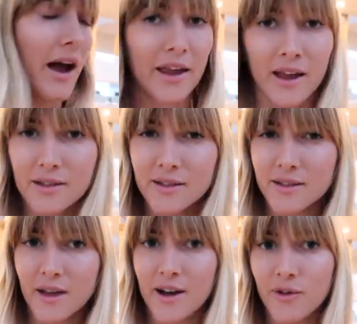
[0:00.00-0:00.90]
I guess
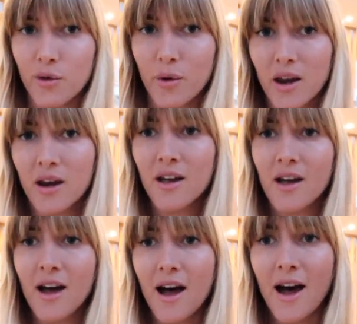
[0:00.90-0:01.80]
it's kind of a win.
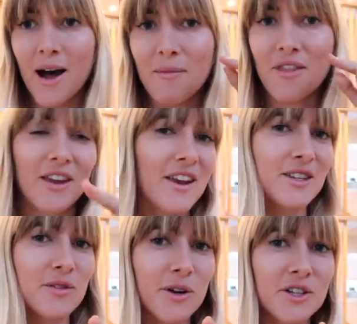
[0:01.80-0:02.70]
Thank you
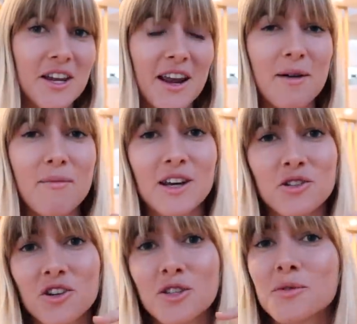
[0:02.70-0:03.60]
guys for watching. Make
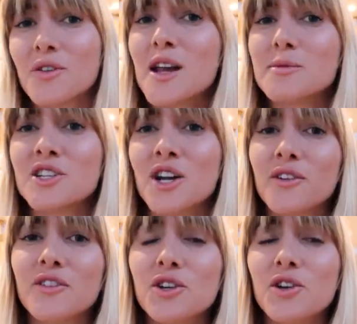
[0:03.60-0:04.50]
sure you subscribe to my
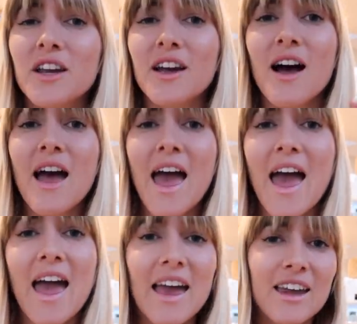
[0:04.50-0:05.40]
channel if you're new here
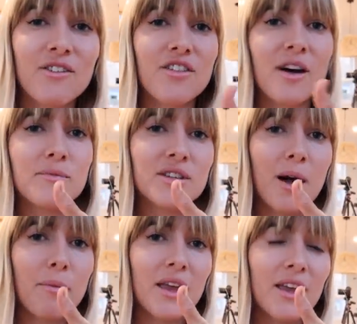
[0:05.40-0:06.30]
and give it a thumbs
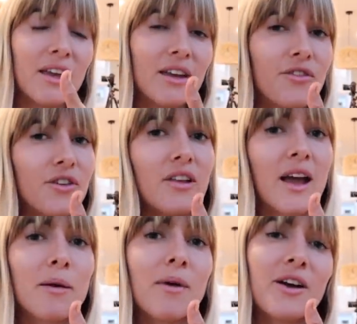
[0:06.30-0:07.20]
up if you
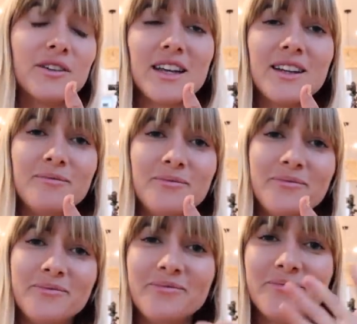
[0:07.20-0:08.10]
like my content.
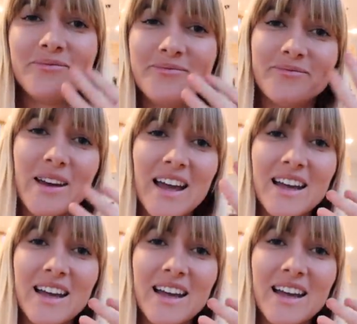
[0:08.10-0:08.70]
Bye